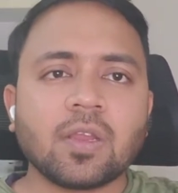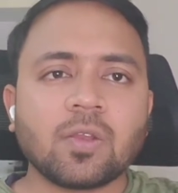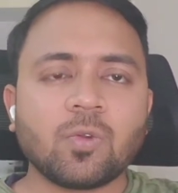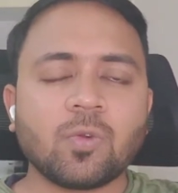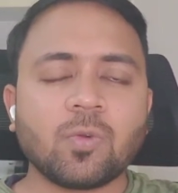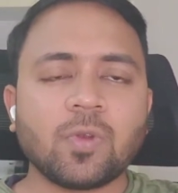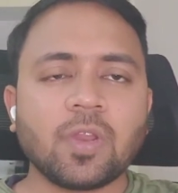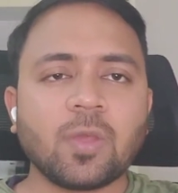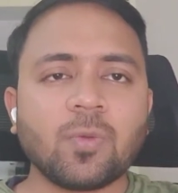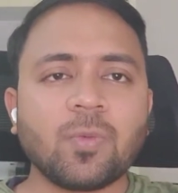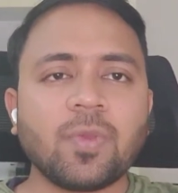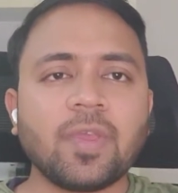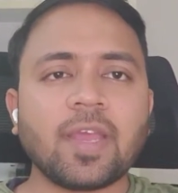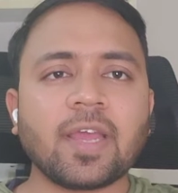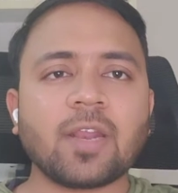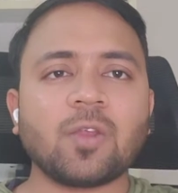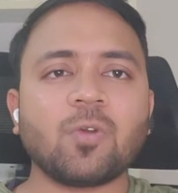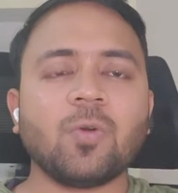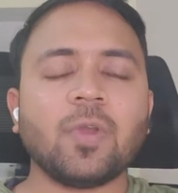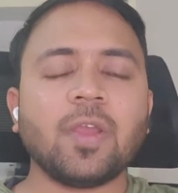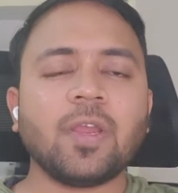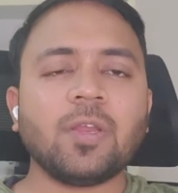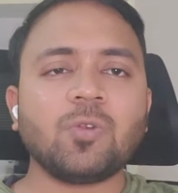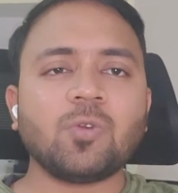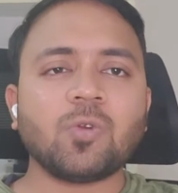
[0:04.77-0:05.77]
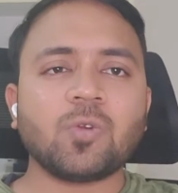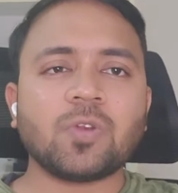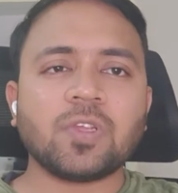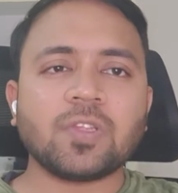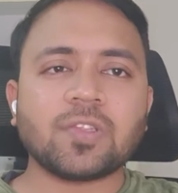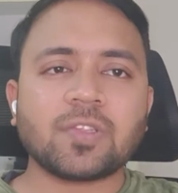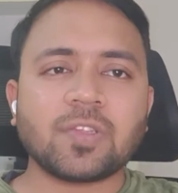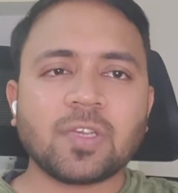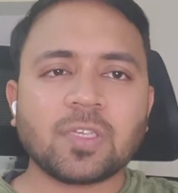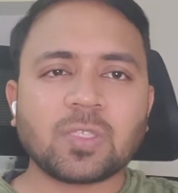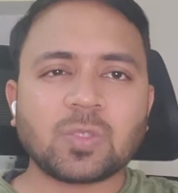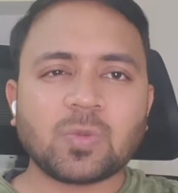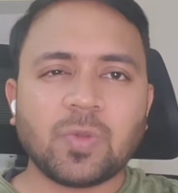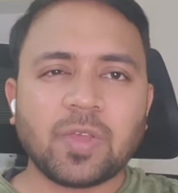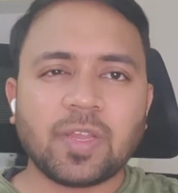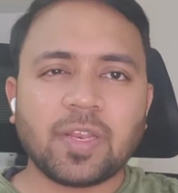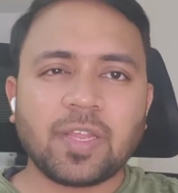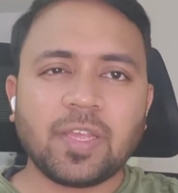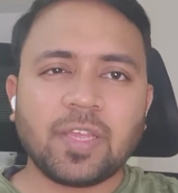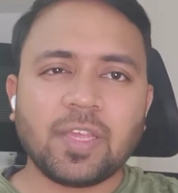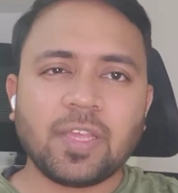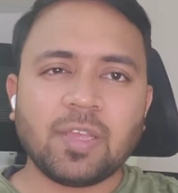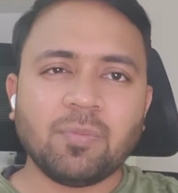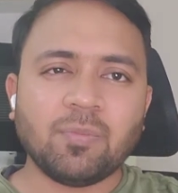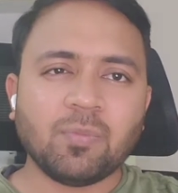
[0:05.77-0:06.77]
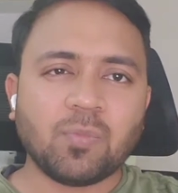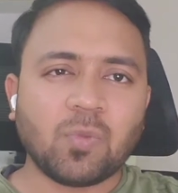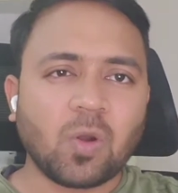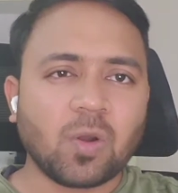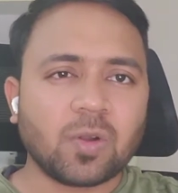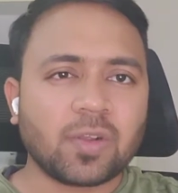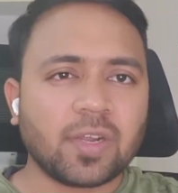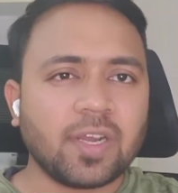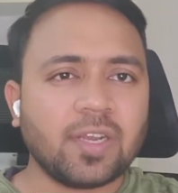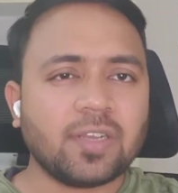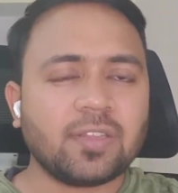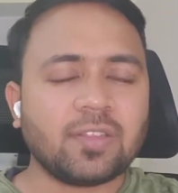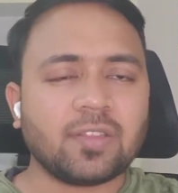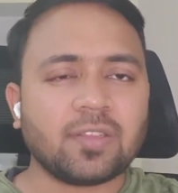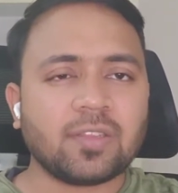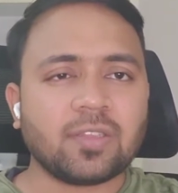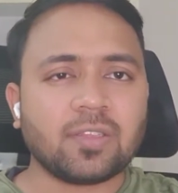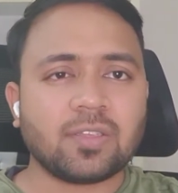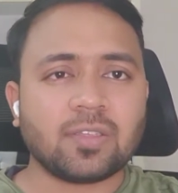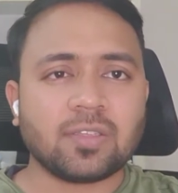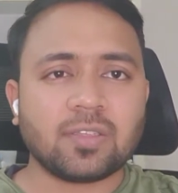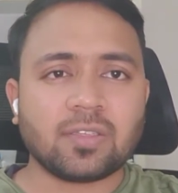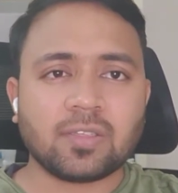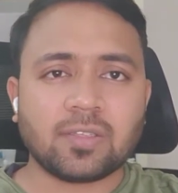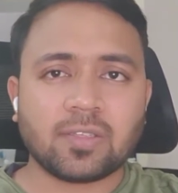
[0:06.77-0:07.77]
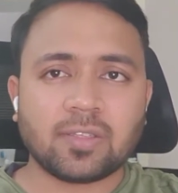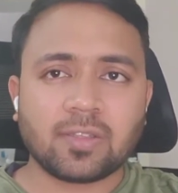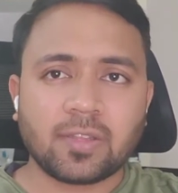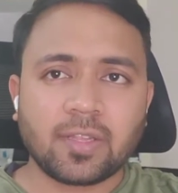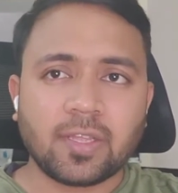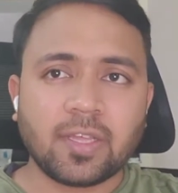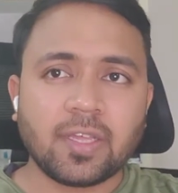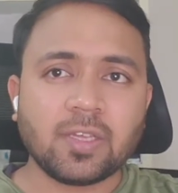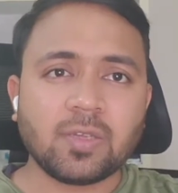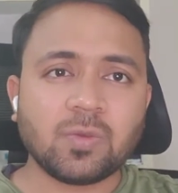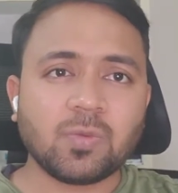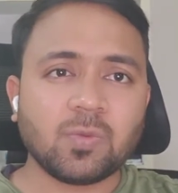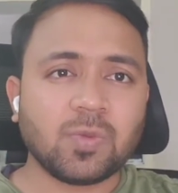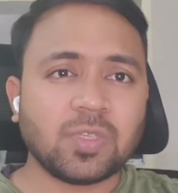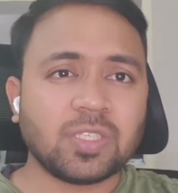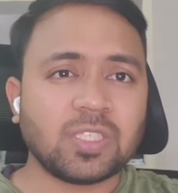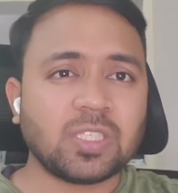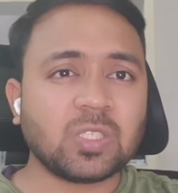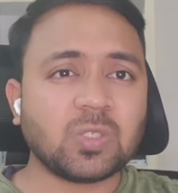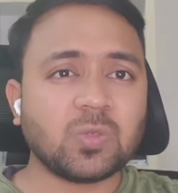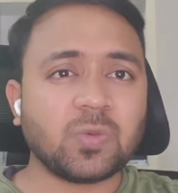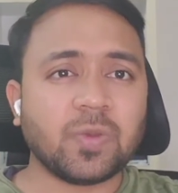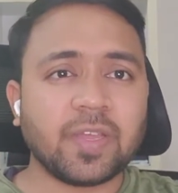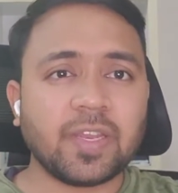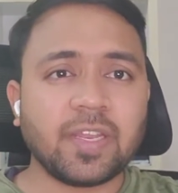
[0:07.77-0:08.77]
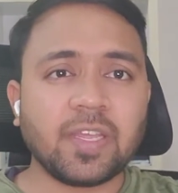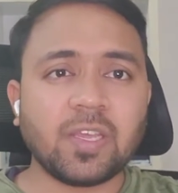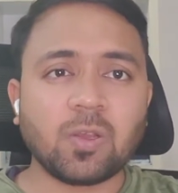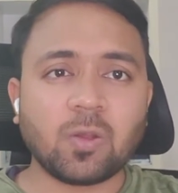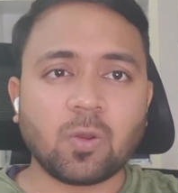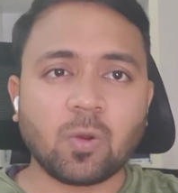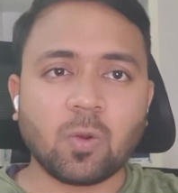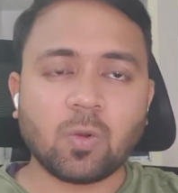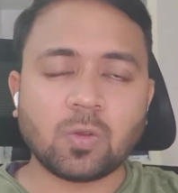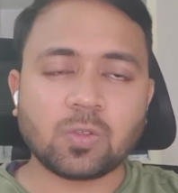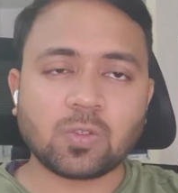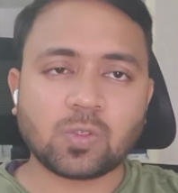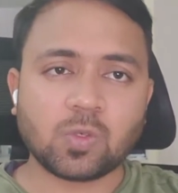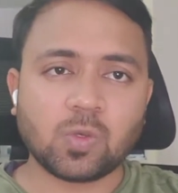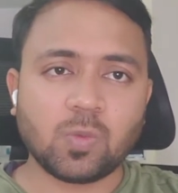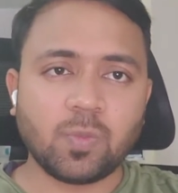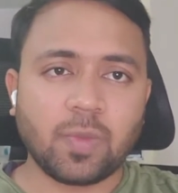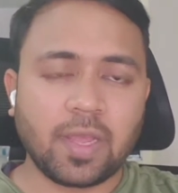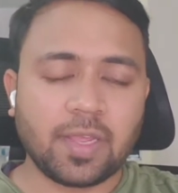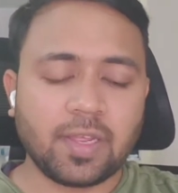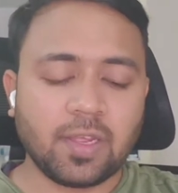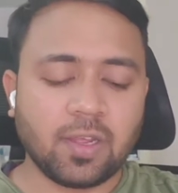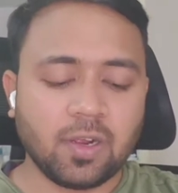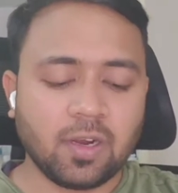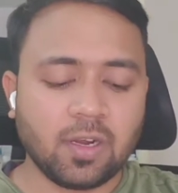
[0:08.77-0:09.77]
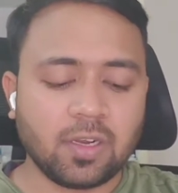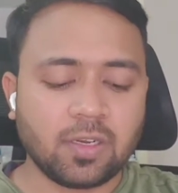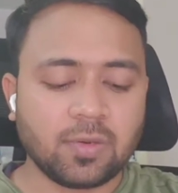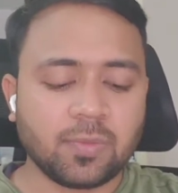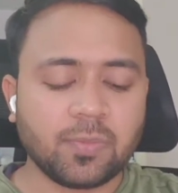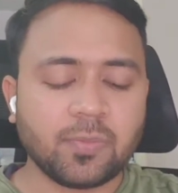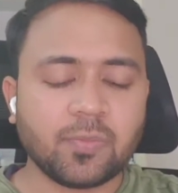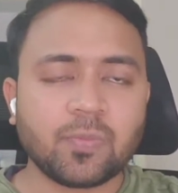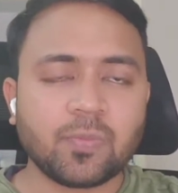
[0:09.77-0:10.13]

Today we are going to discuss very important thing which is very close to my heart.